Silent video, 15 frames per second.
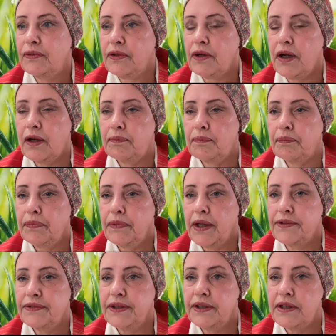Um,
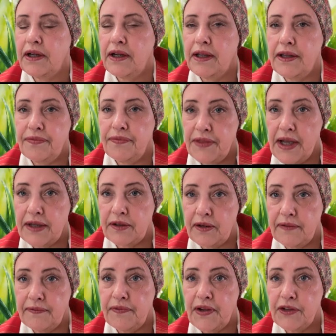I did uh, that
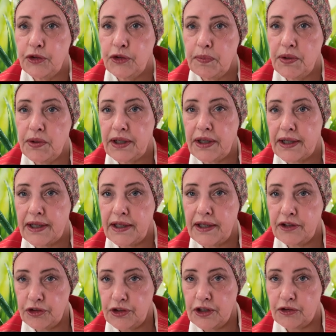on Facebook and I
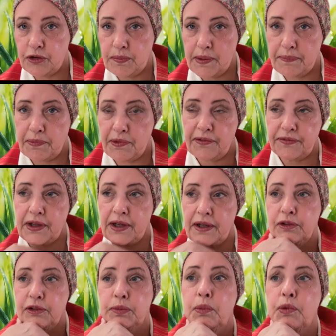can't change my birthday. I
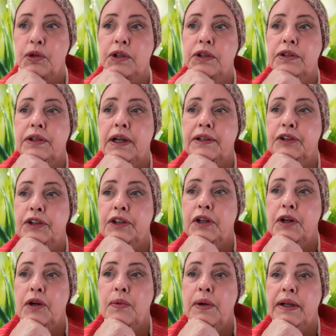was born in
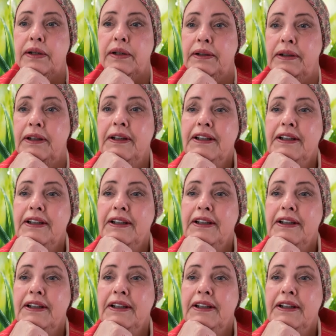1908.